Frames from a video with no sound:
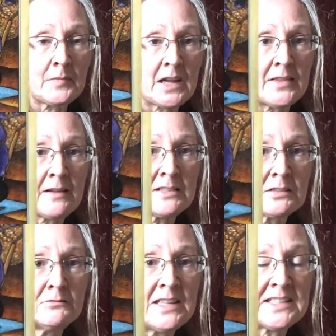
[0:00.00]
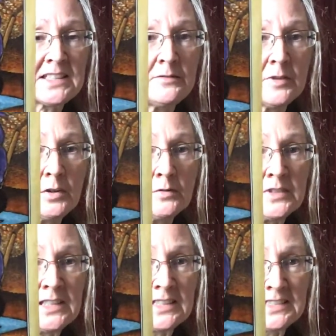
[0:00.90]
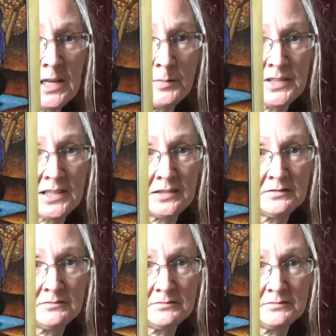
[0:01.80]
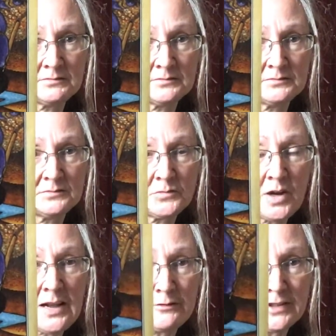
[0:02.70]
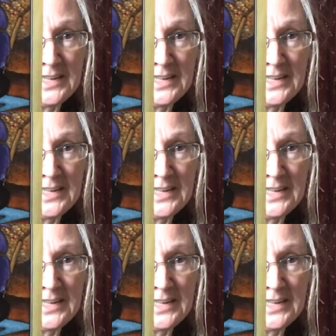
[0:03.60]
And there is a risk involved in accepting whatever it